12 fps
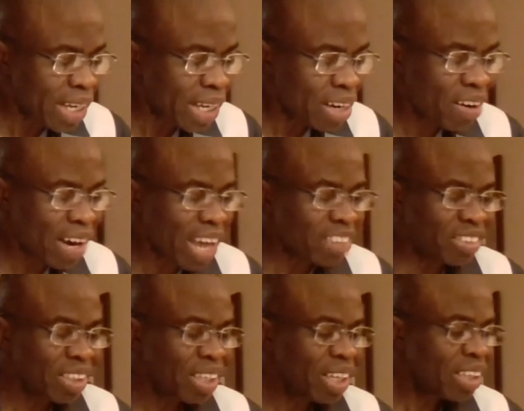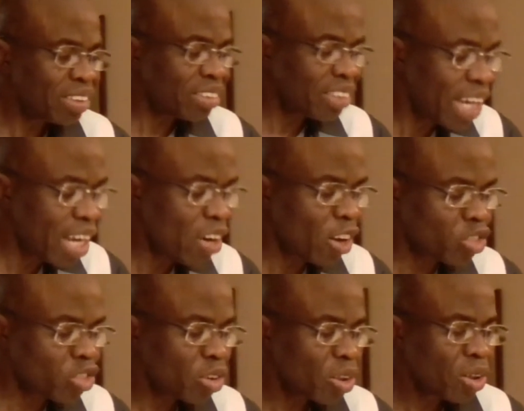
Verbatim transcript: are the Christ, tell us.